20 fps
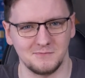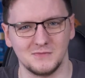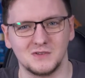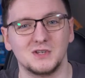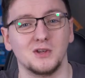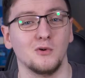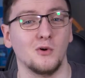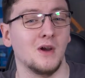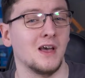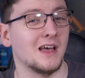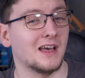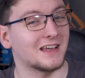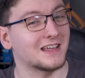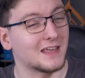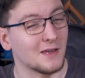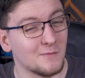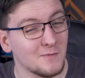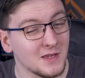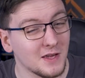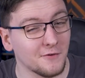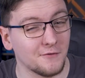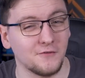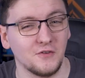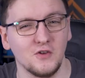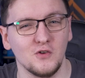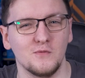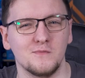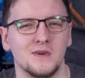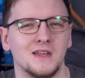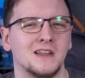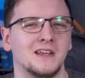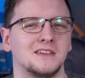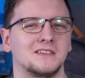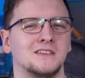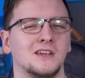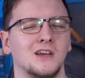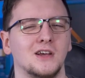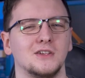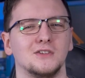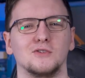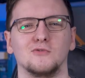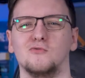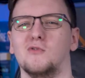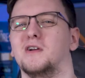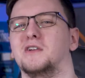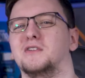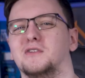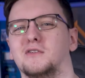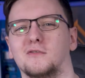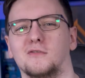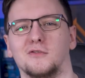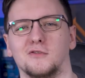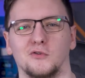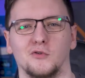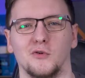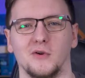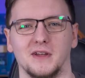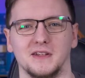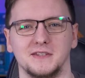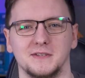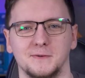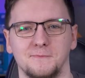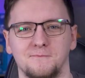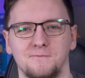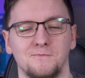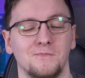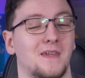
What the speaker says: So give me a few minutes to run you through it.